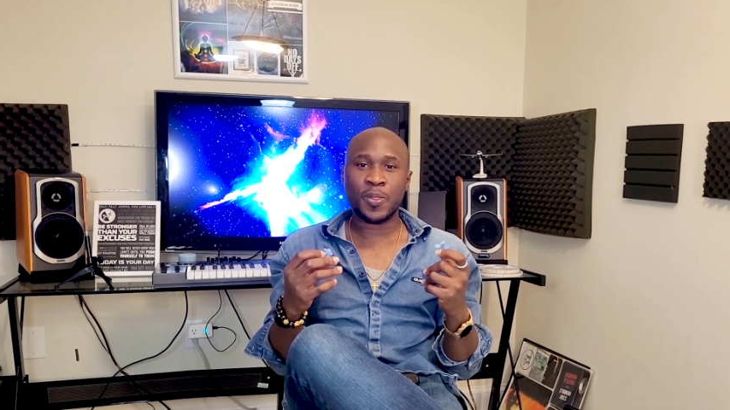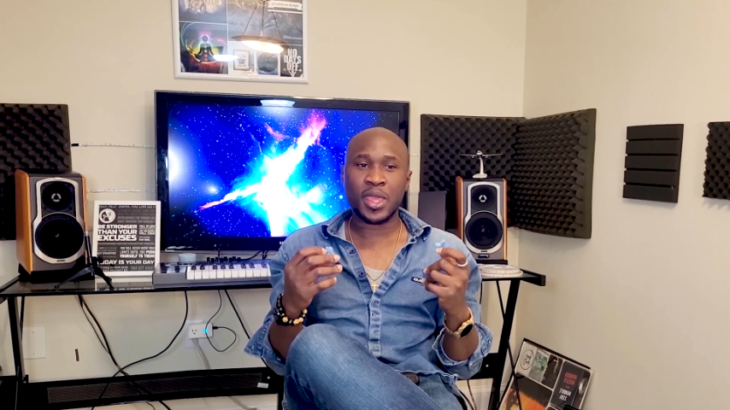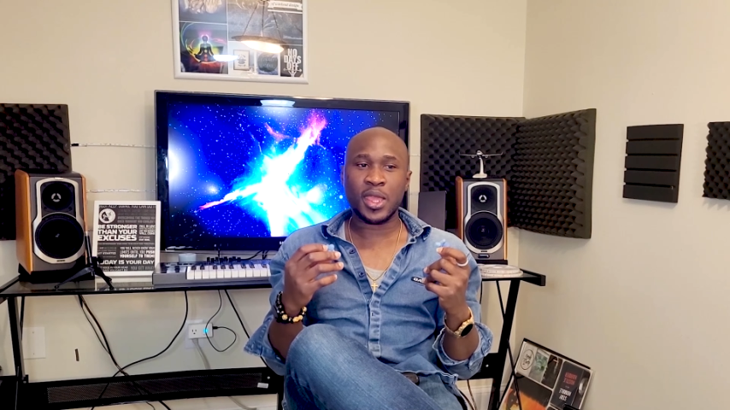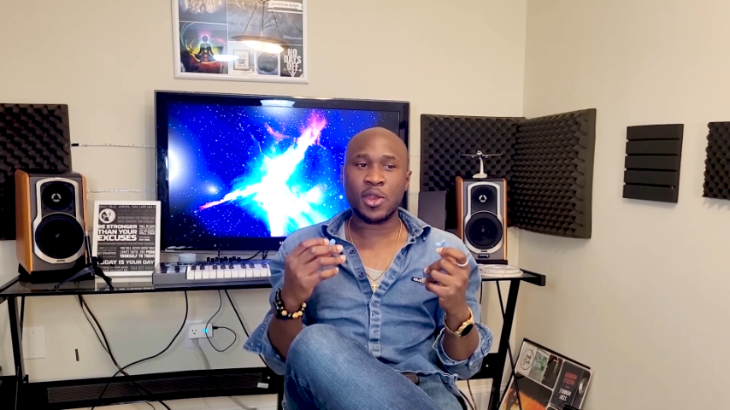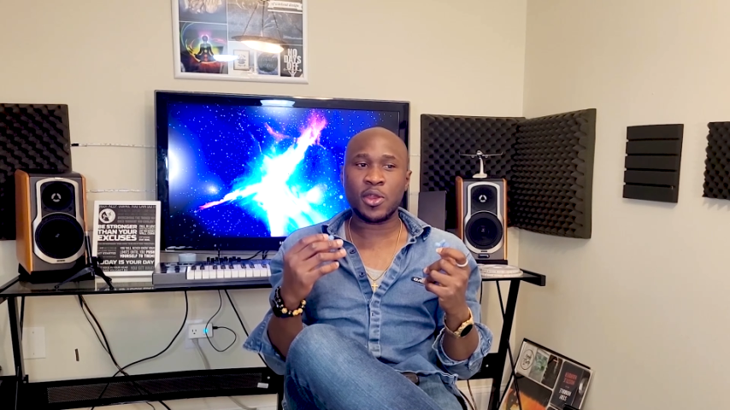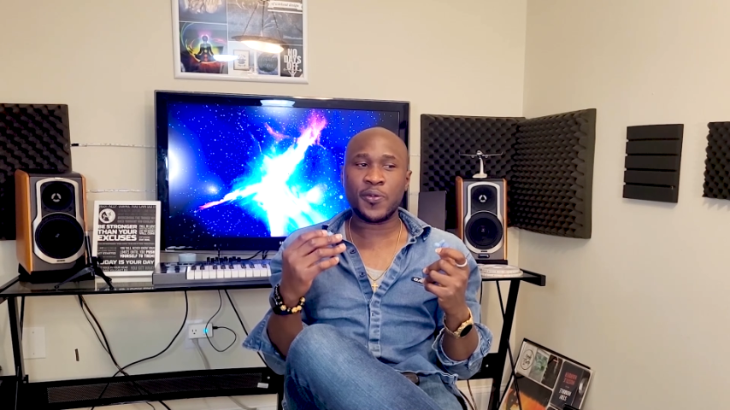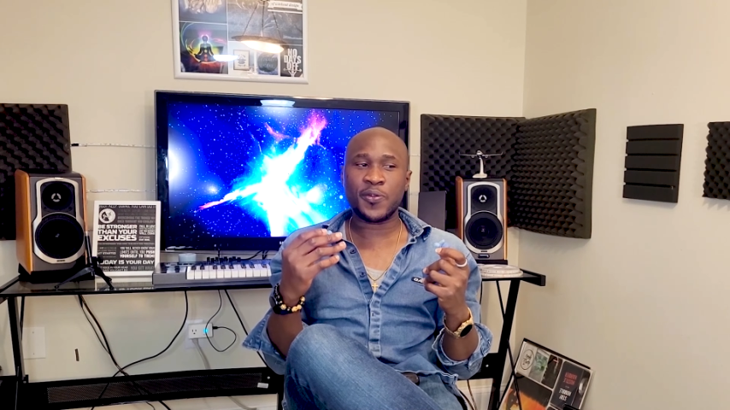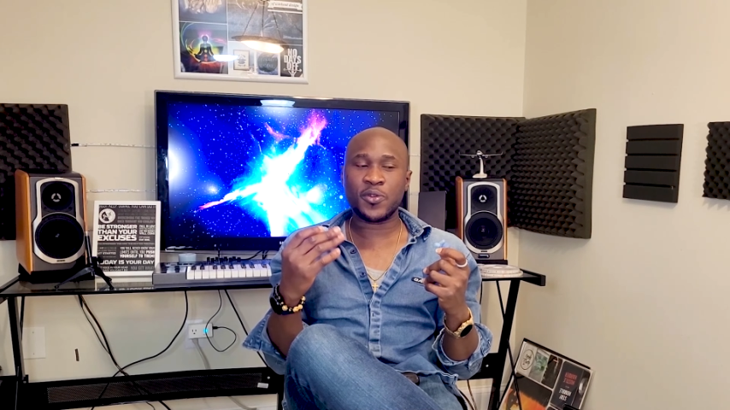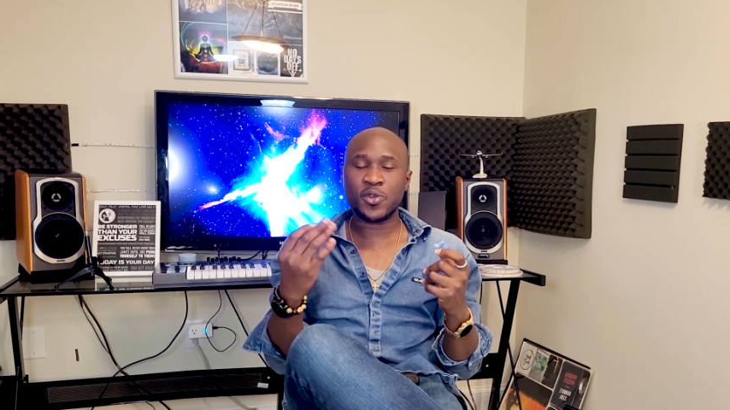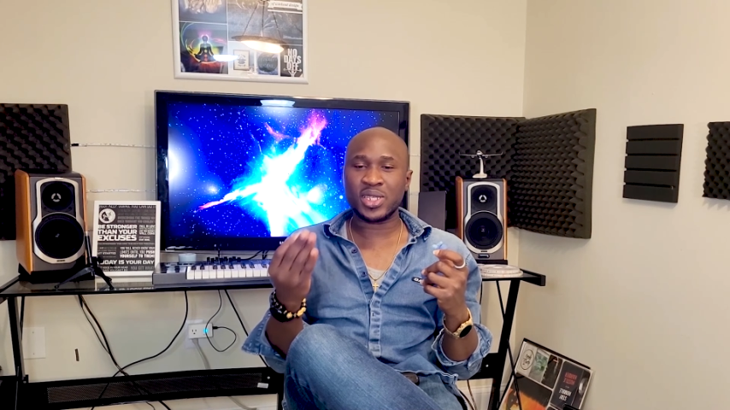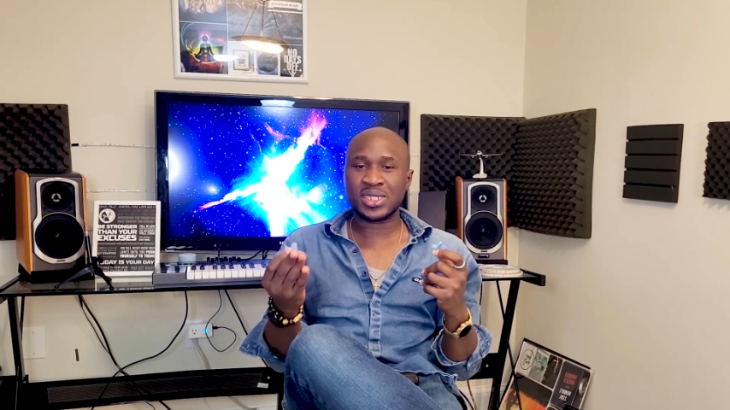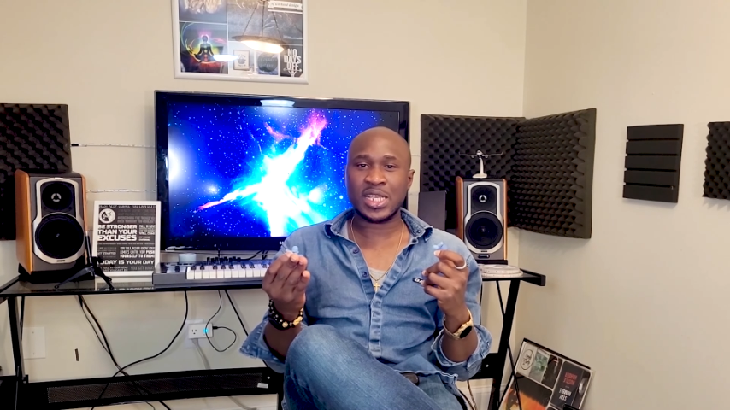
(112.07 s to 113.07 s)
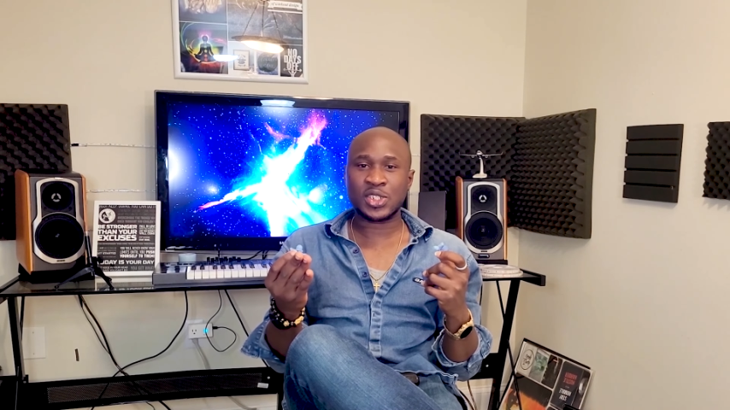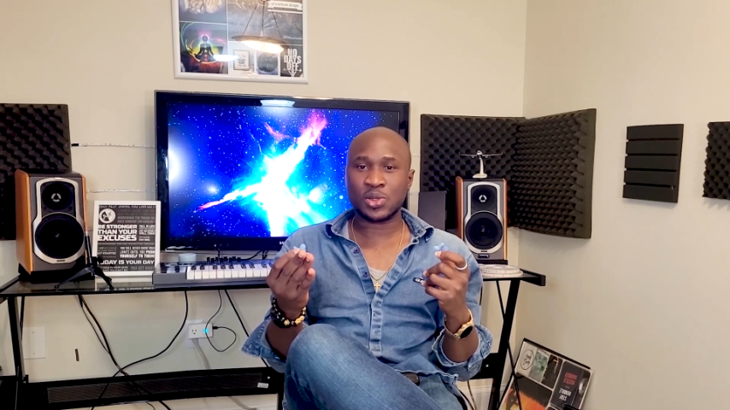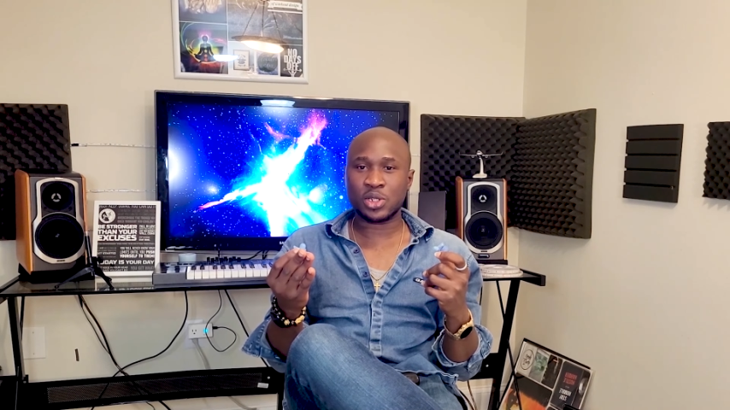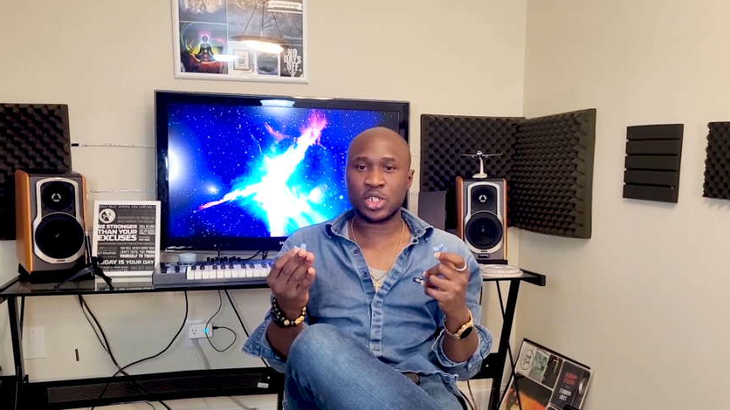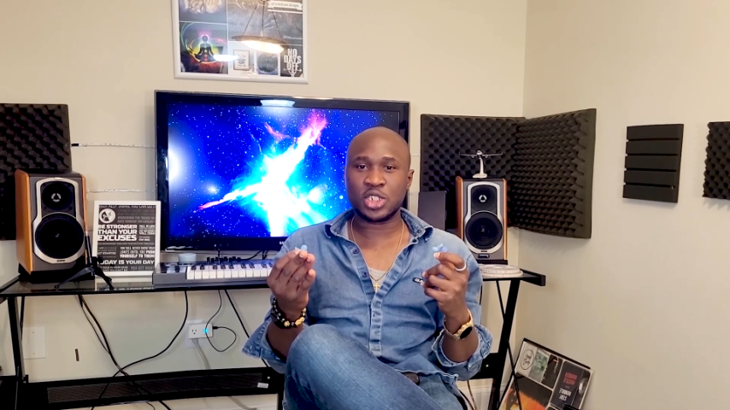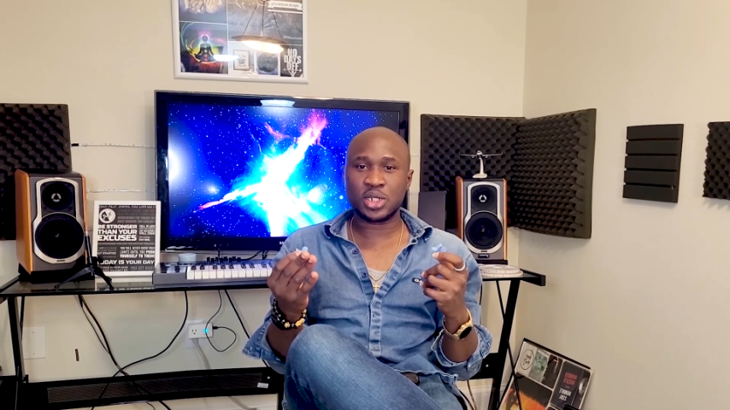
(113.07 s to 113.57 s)
enough noise
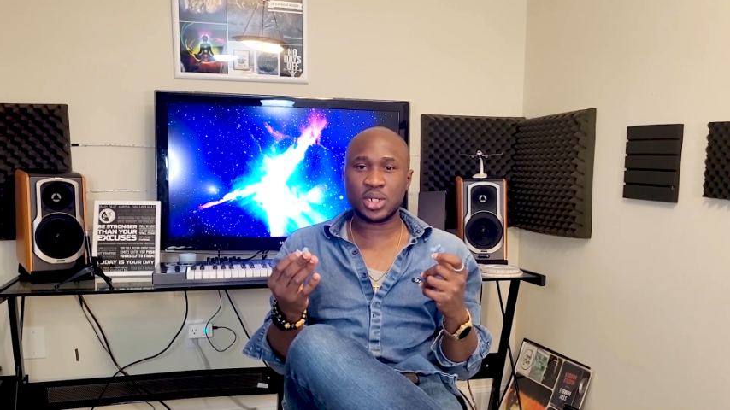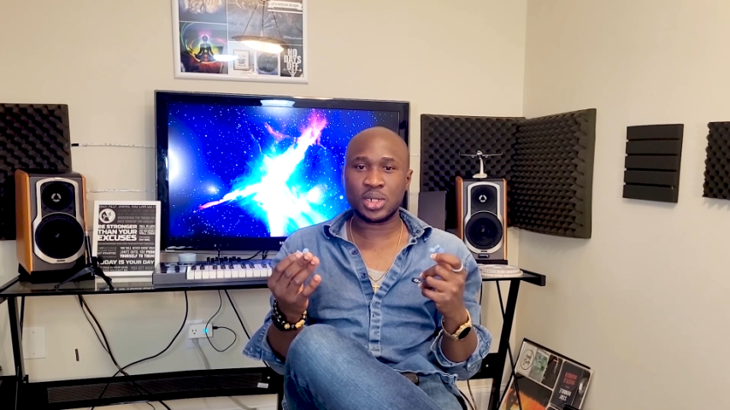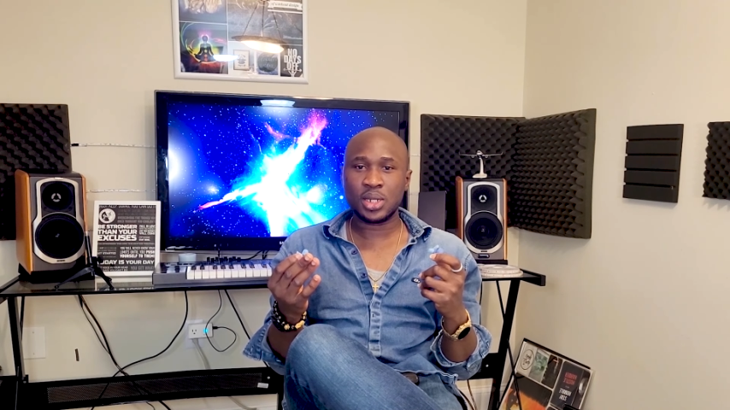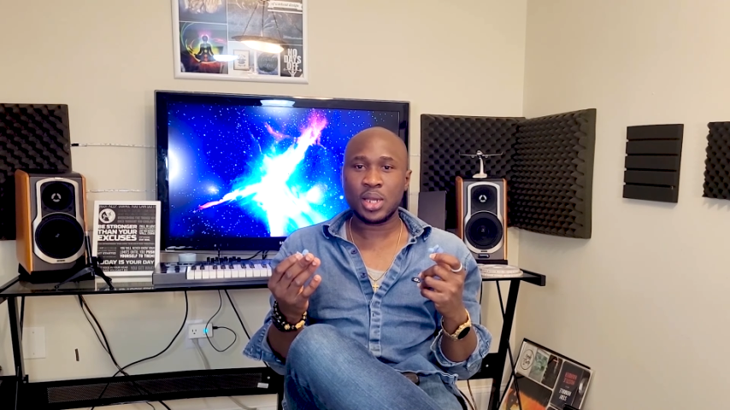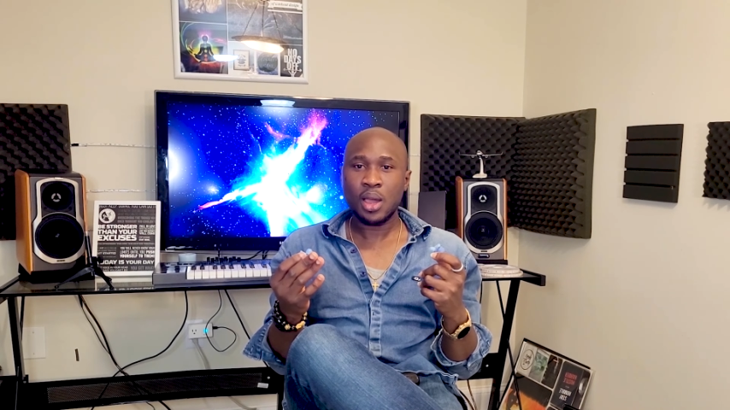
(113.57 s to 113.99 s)
isolation.